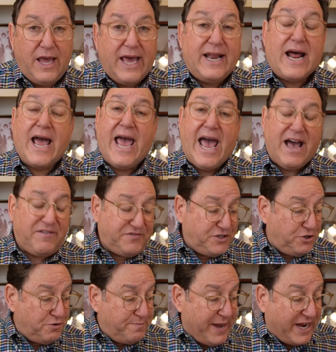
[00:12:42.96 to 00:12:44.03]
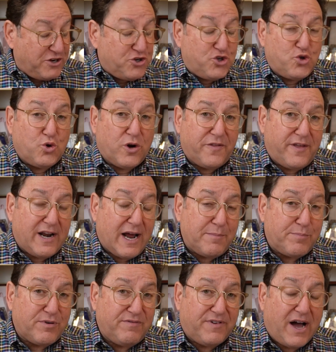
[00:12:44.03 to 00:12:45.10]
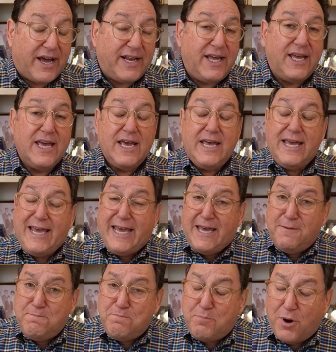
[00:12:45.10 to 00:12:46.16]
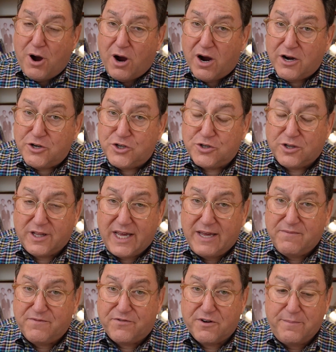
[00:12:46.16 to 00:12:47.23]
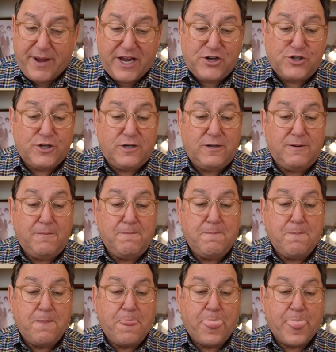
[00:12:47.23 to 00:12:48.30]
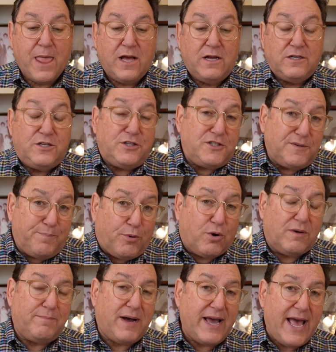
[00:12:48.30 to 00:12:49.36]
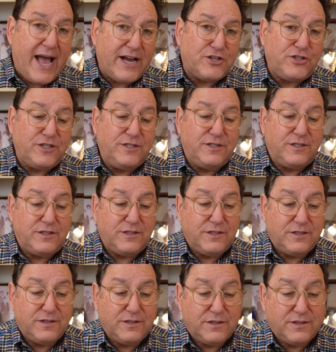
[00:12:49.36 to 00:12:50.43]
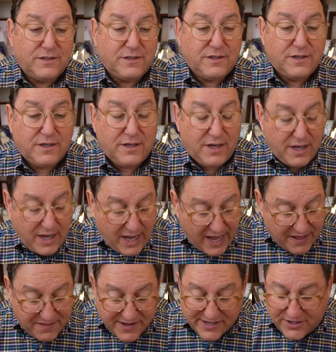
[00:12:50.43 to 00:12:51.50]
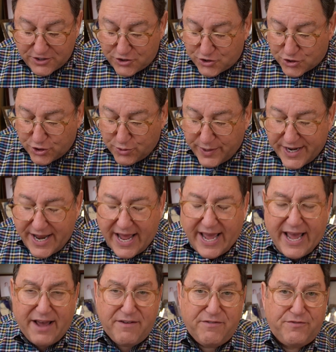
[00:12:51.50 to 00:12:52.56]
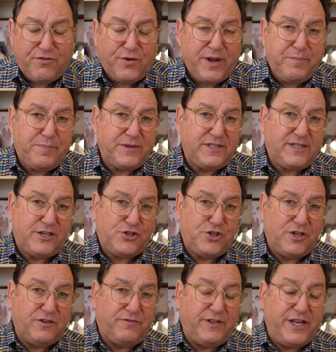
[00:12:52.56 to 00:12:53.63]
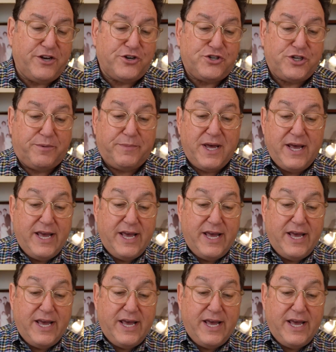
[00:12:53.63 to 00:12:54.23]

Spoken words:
And I have to make sure that I'm providing impartial information to support my actions. And this is true in every position of leadership.